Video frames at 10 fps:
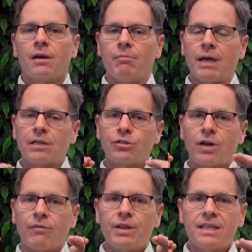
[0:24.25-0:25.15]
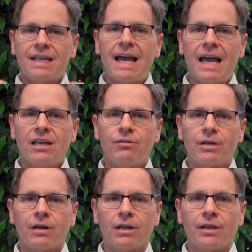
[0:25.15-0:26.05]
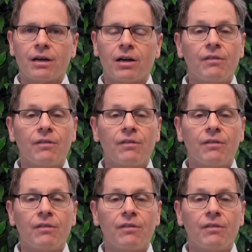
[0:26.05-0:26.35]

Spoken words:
Make sure everything's accurate on there.